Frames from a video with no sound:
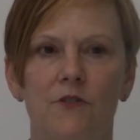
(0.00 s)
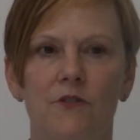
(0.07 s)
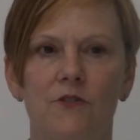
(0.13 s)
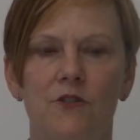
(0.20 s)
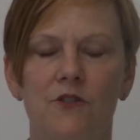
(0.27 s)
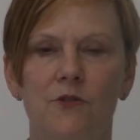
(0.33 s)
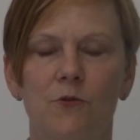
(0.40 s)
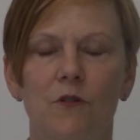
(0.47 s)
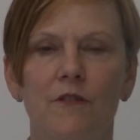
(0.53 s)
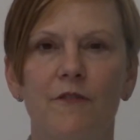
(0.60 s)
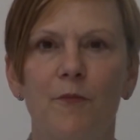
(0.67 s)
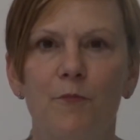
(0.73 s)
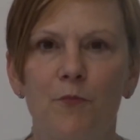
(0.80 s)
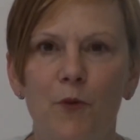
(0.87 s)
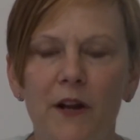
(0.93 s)
just sort of a
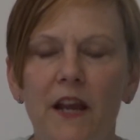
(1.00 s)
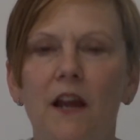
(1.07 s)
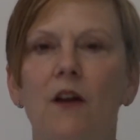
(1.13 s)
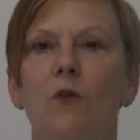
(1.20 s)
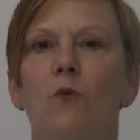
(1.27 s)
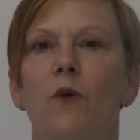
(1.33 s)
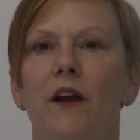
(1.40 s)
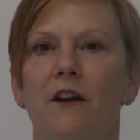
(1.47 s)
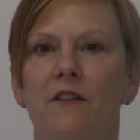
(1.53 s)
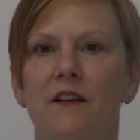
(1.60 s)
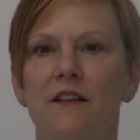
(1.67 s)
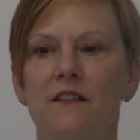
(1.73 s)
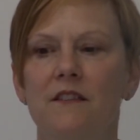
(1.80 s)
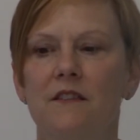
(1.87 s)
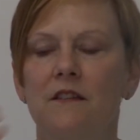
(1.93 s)
bringing
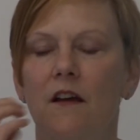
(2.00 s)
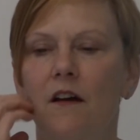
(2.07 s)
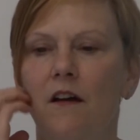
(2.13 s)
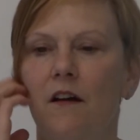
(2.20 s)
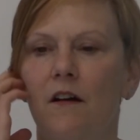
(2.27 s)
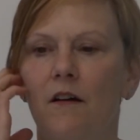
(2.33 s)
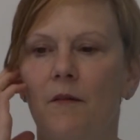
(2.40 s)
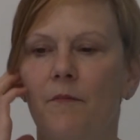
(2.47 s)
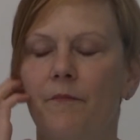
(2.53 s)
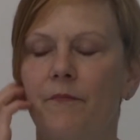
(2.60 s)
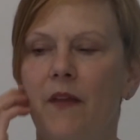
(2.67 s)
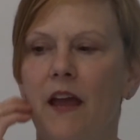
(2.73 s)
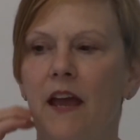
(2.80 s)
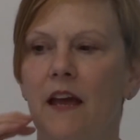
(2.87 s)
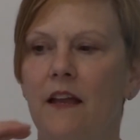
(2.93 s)
awareness
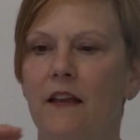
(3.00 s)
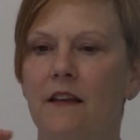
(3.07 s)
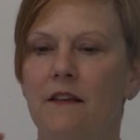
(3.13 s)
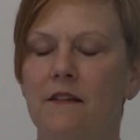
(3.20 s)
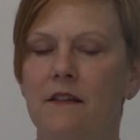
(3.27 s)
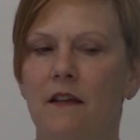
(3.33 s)
and